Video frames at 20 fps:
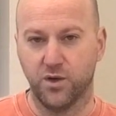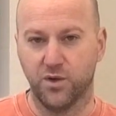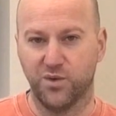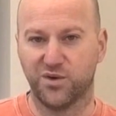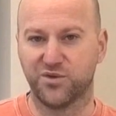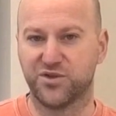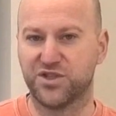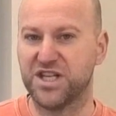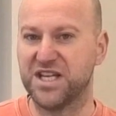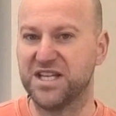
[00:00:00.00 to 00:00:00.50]

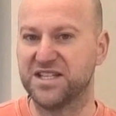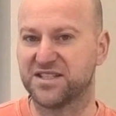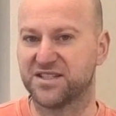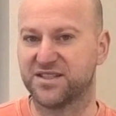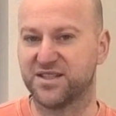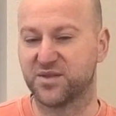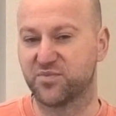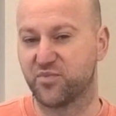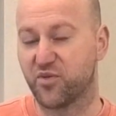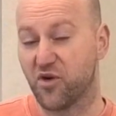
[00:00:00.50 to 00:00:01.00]
Well, Jesus,
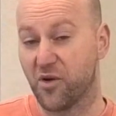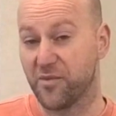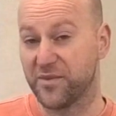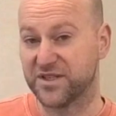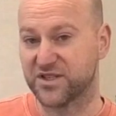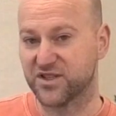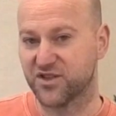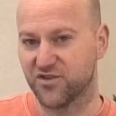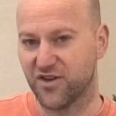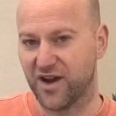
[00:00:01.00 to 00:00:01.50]
this
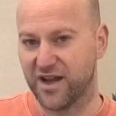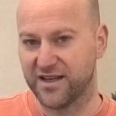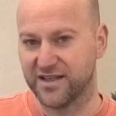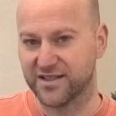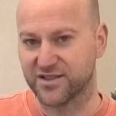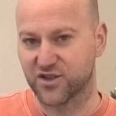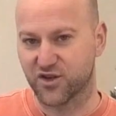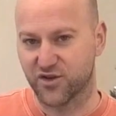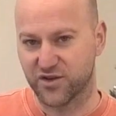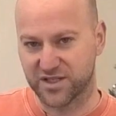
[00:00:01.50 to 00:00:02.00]
promised
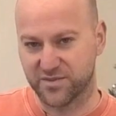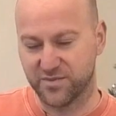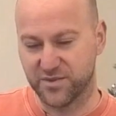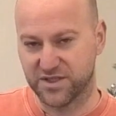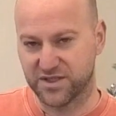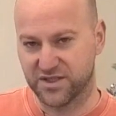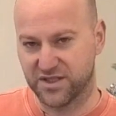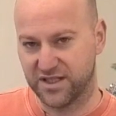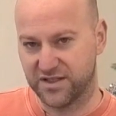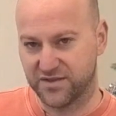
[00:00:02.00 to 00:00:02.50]
greatest
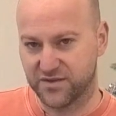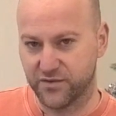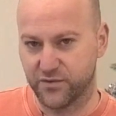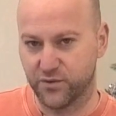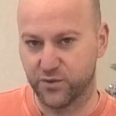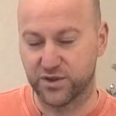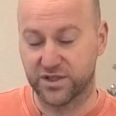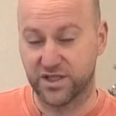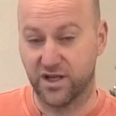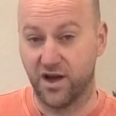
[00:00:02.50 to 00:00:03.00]
Christmas gift of
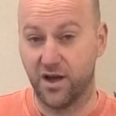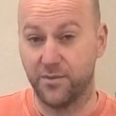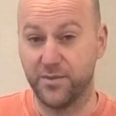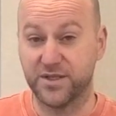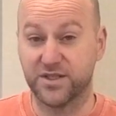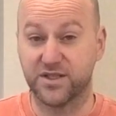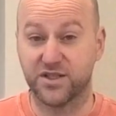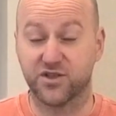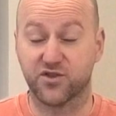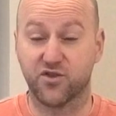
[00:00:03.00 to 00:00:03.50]
all time,
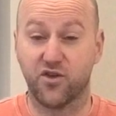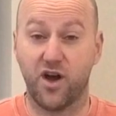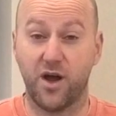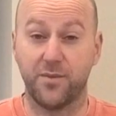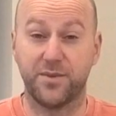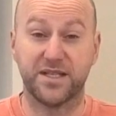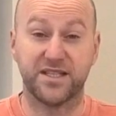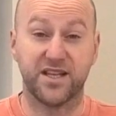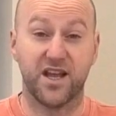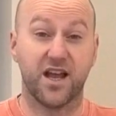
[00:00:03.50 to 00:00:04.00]
is
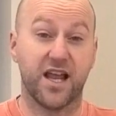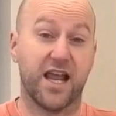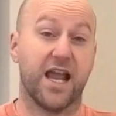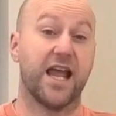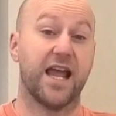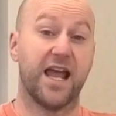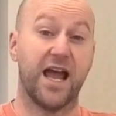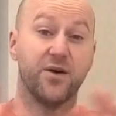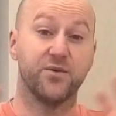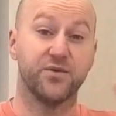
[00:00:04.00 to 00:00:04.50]
described as a
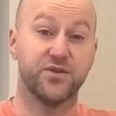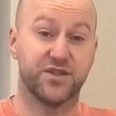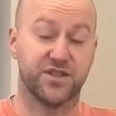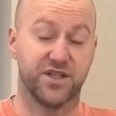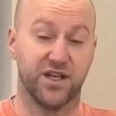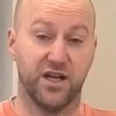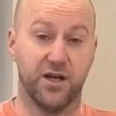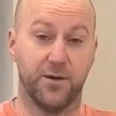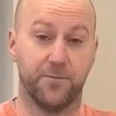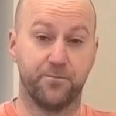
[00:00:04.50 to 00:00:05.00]

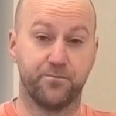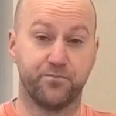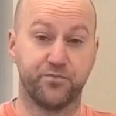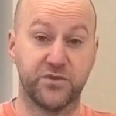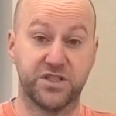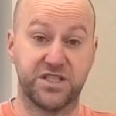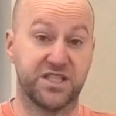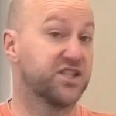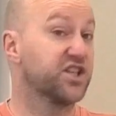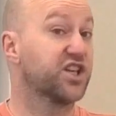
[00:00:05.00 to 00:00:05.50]
counsellor.
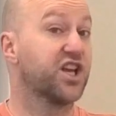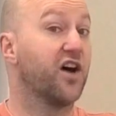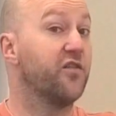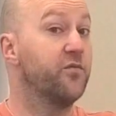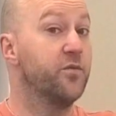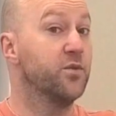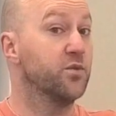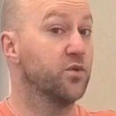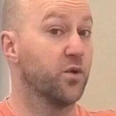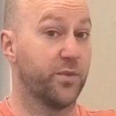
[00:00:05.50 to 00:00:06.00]
Just the
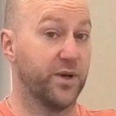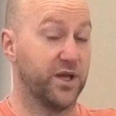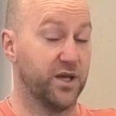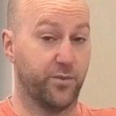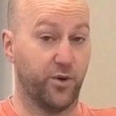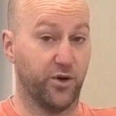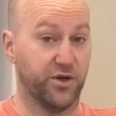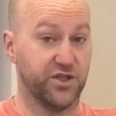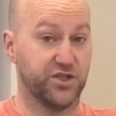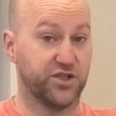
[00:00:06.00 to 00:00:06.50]
government will be
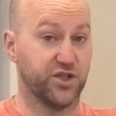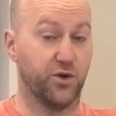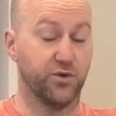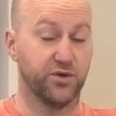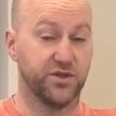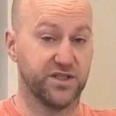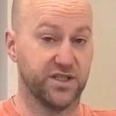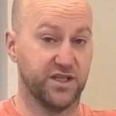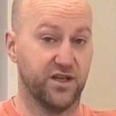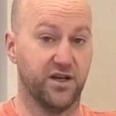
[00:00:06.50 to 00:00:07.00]
upon his
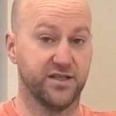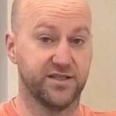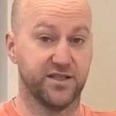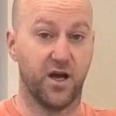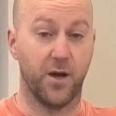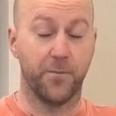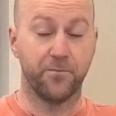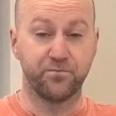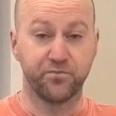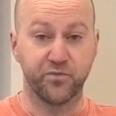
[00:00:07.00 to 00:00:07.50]
shoulders in
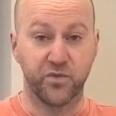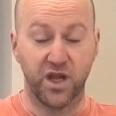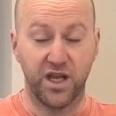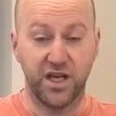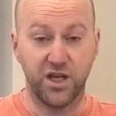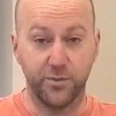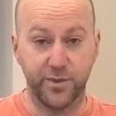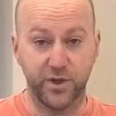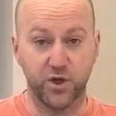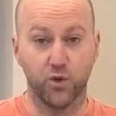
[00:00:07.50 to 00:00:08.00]
Isaiah, and
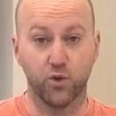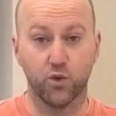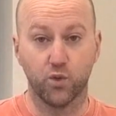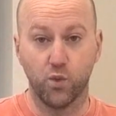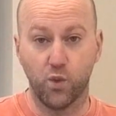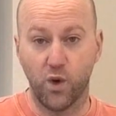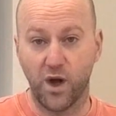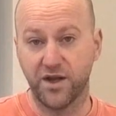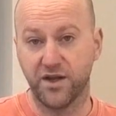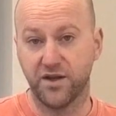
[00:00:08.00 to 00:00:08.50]
he'll be called
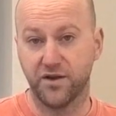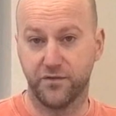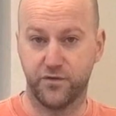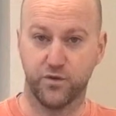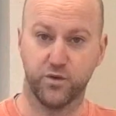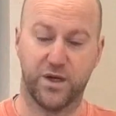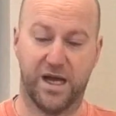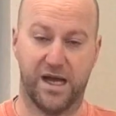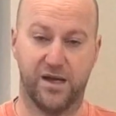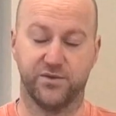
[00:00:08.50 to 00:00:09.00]

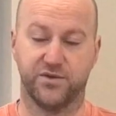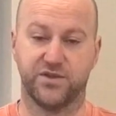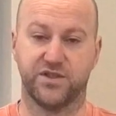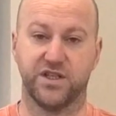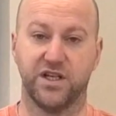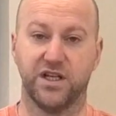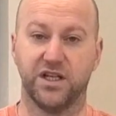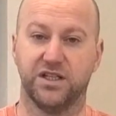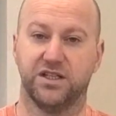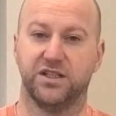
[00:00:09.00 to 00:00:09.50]
Wonderful
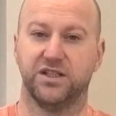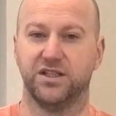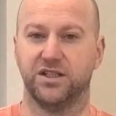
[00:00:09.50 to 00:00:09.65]
Counsellor.